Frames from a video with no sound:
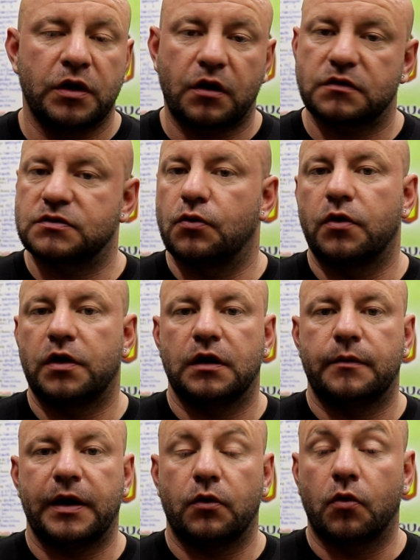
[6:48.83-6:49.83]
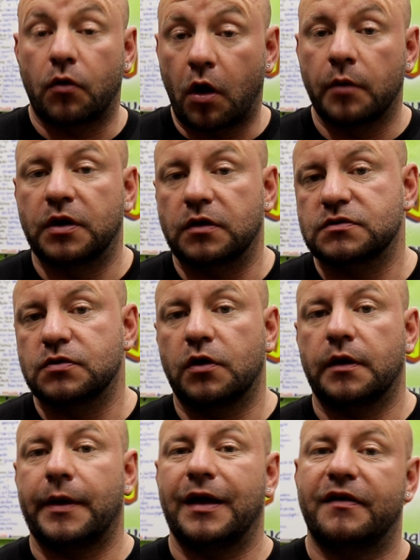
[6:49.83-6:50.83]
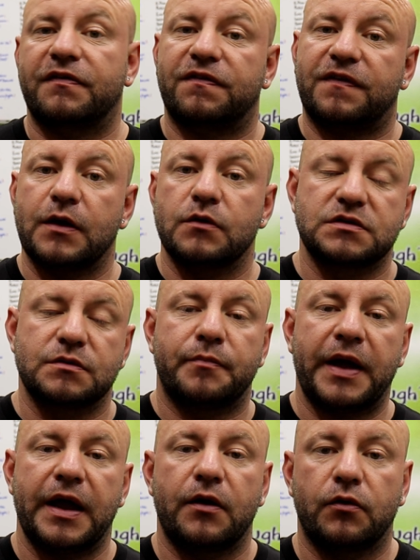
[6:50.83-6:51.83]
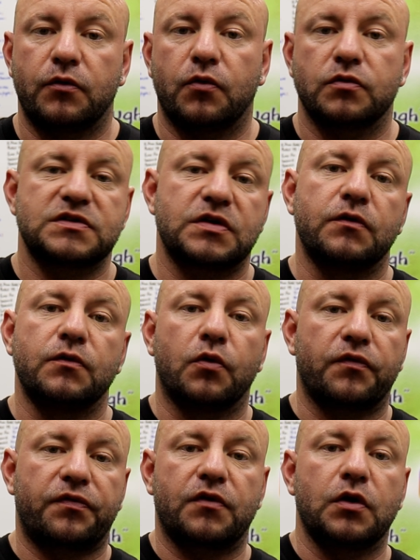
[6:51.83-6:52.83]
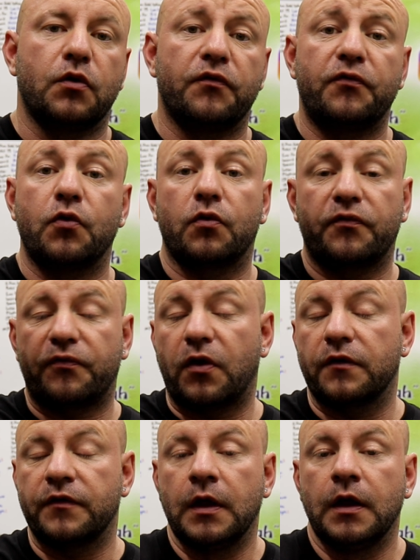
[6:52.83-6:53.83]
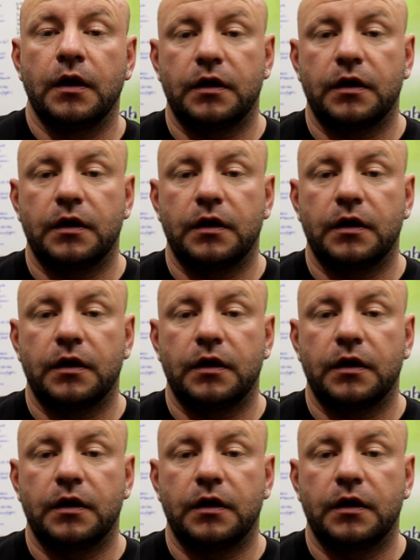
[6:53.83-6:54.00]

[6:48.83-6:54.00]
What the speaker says: we're not talking about, or I'm not talking about £1,000 or 2 or 3 or 4 or 5.